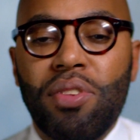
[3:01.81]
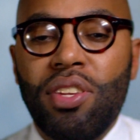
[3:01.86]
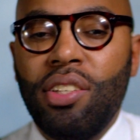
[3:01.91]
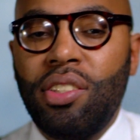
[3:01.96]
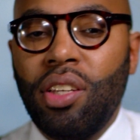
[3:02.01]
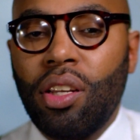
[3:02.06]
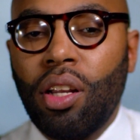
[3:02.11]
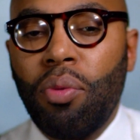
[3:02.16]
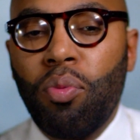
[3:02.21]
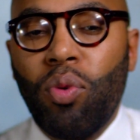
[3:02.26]

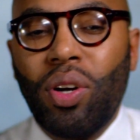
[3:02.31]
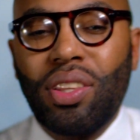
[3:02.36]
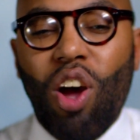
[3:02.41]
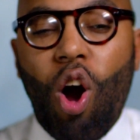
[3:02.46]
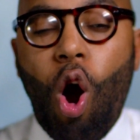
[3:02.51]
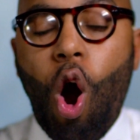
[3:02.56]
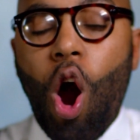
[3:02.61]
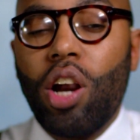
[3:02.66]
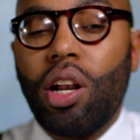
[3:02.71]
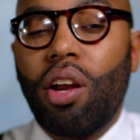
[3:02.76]
teaching them what the
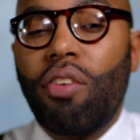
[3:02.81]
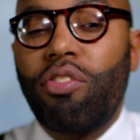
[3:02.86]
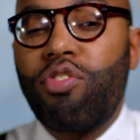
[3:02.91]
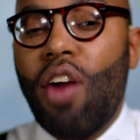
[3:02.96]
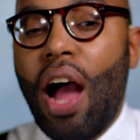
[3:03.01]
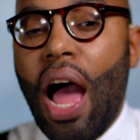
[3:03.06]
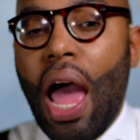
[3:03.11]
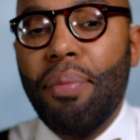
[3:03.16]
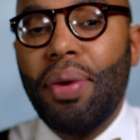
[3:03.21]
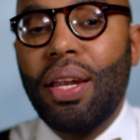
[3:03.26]
art of
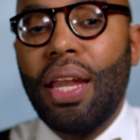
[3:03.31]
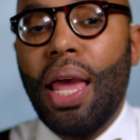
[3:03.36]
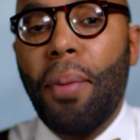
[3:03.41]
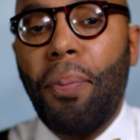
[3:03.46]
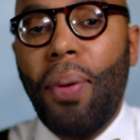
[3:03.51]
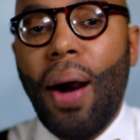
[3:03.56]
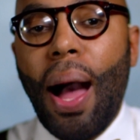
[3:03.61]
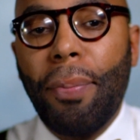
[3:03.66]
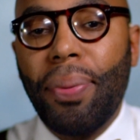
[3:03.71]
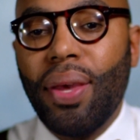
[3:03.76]
rhyme and
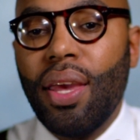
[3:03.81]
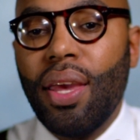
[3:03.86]
hip hop